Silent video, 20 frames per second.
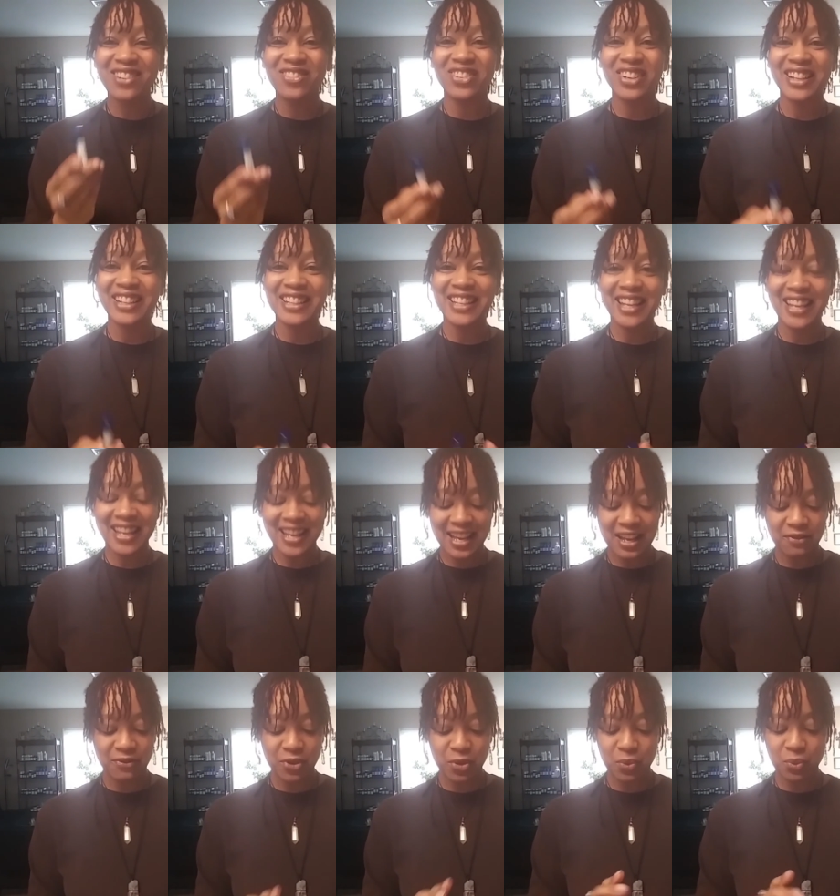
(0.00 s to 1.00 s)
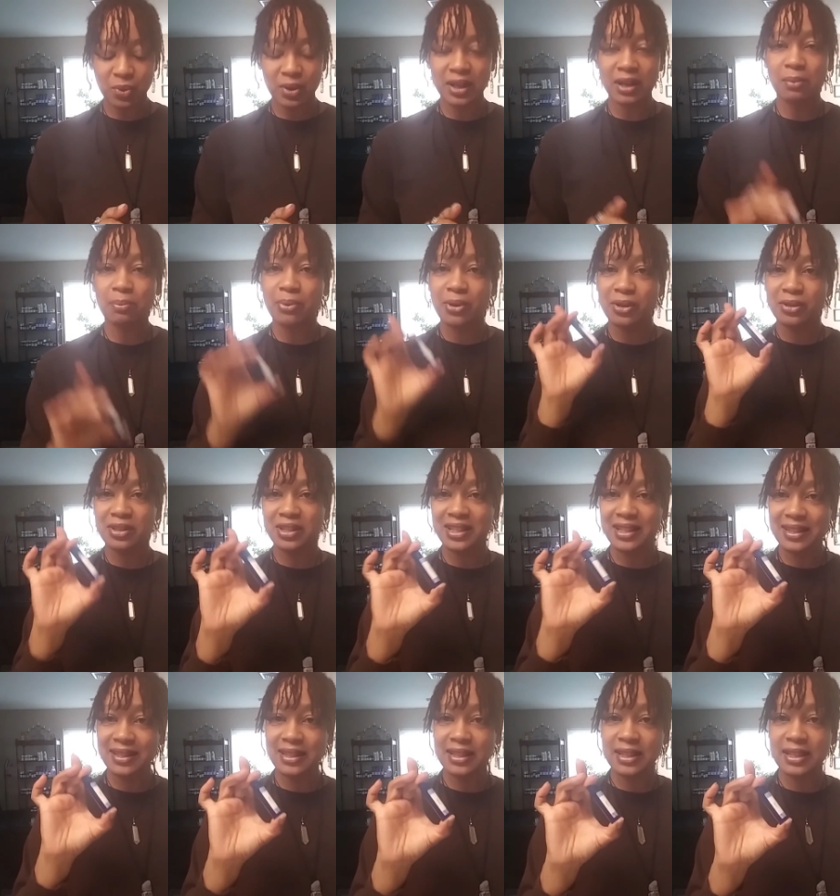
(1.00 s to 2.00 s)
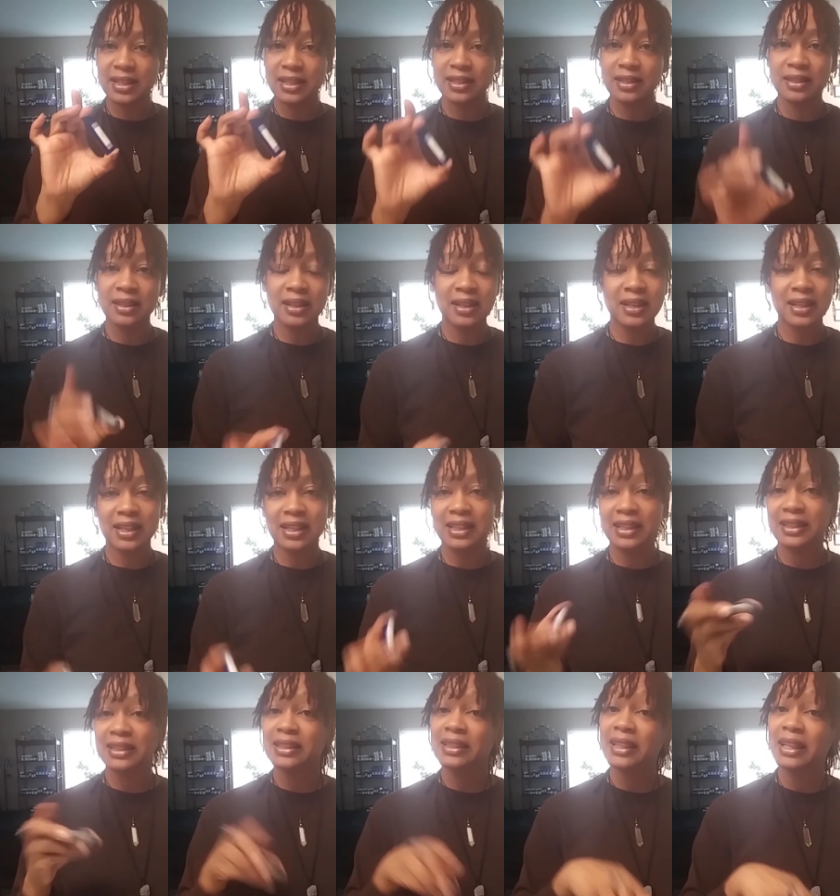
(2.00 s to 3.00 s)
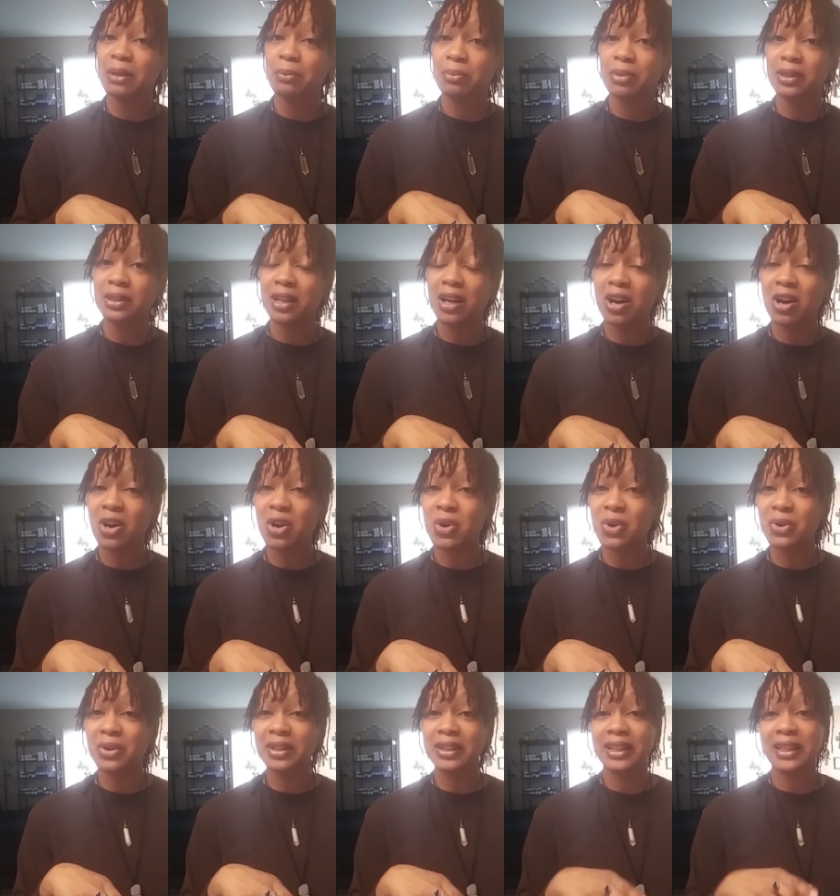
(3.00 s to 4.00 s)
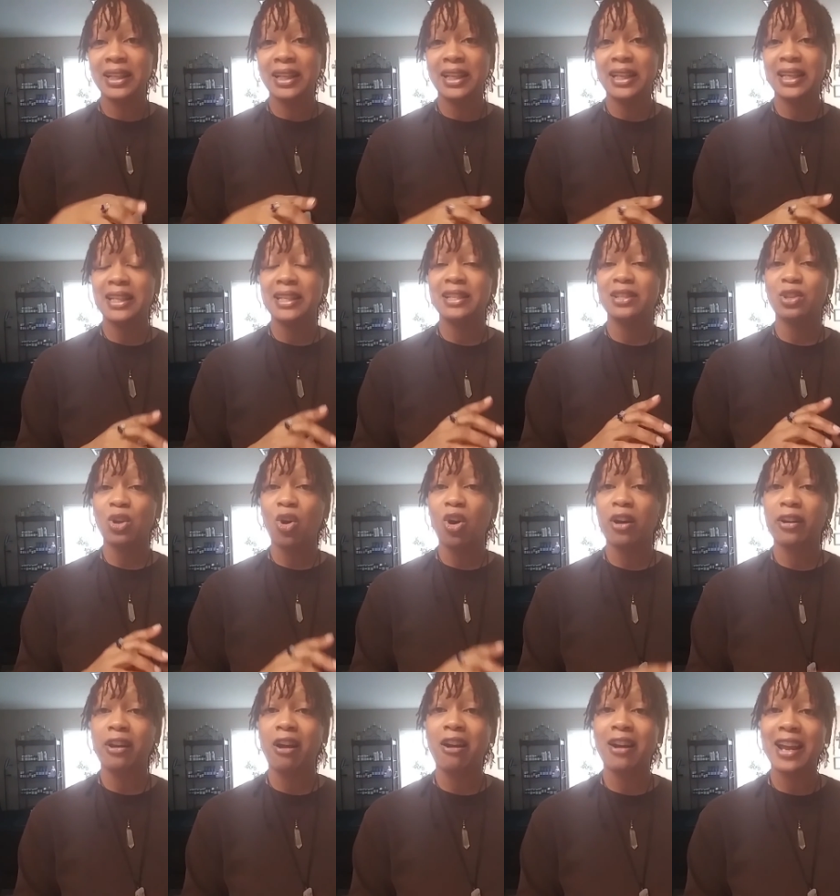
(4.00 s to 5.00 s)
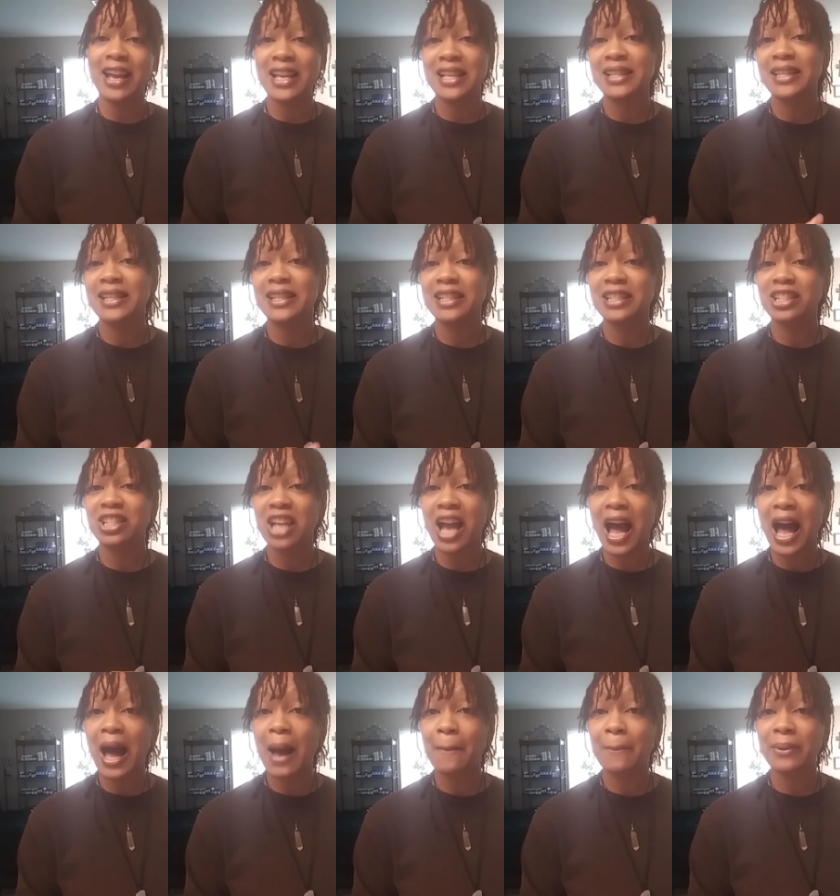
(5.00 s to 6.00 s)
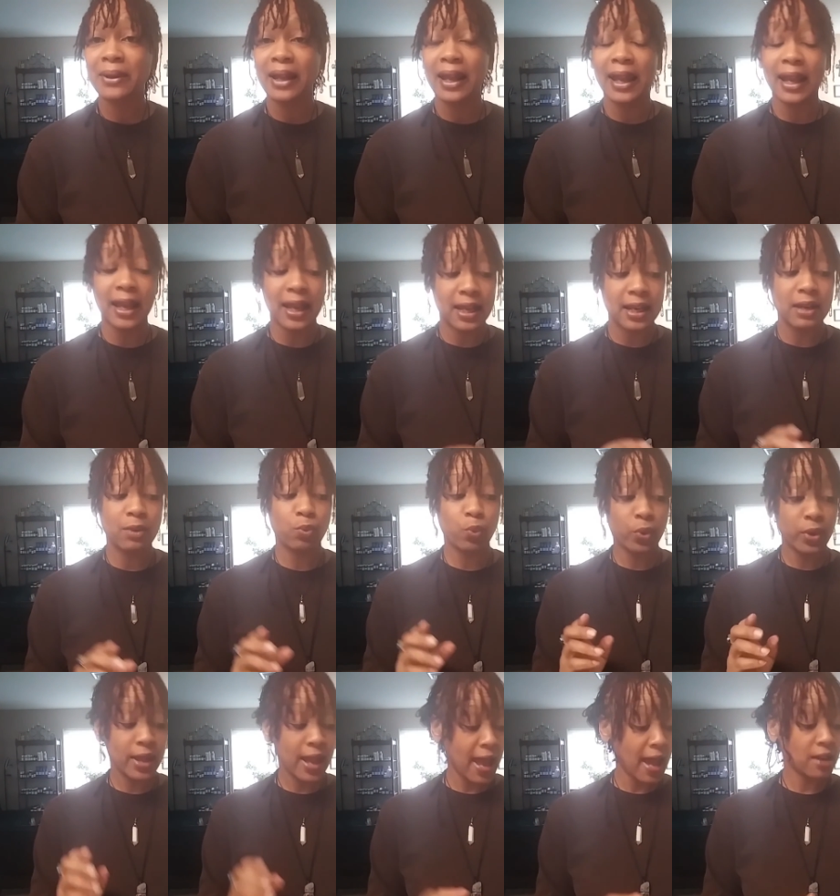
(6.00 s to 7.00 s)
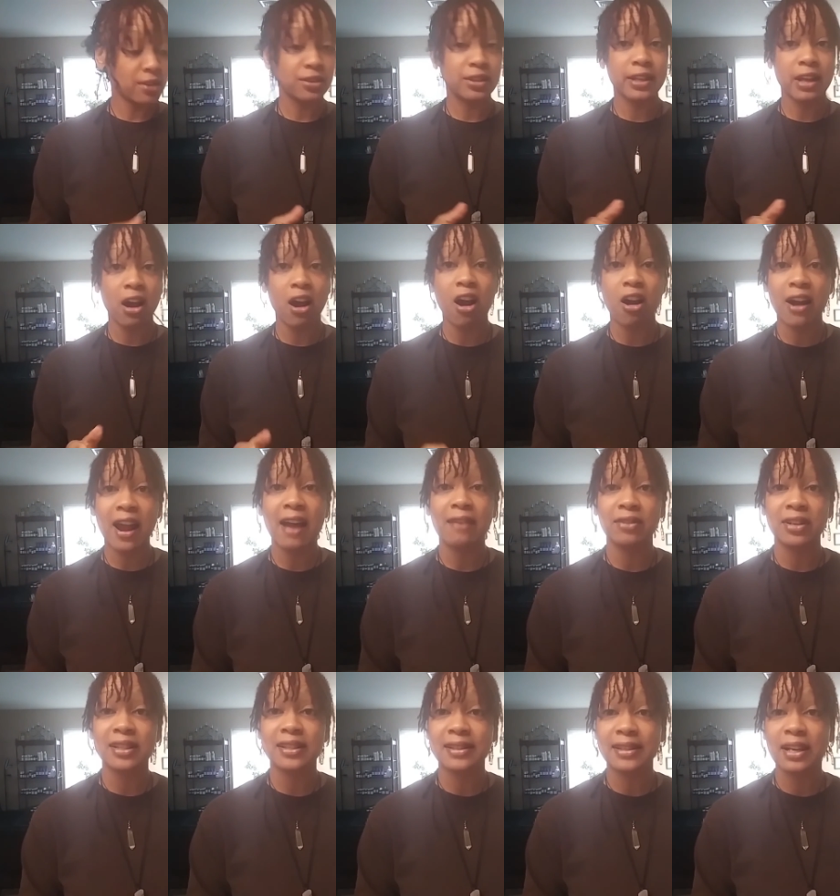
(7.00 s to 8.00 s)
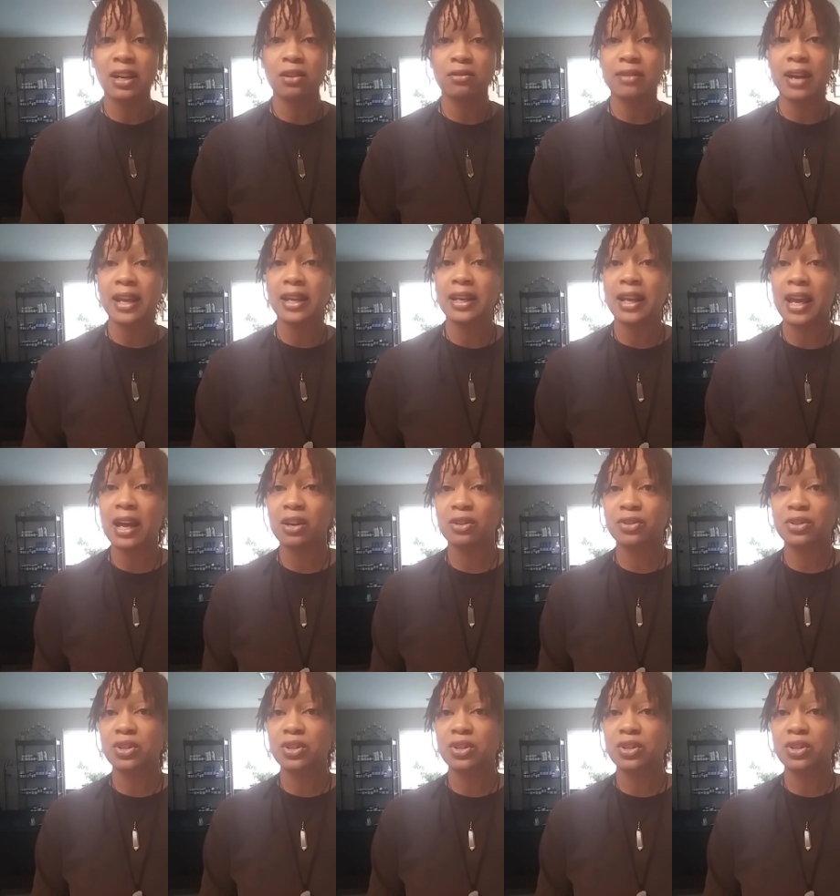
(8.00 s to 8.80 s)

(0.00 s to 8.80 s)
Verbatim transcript: But yeah, if you want to purchase this, click the link below. It is on our Etsy shop, and we actually are having a sale right now.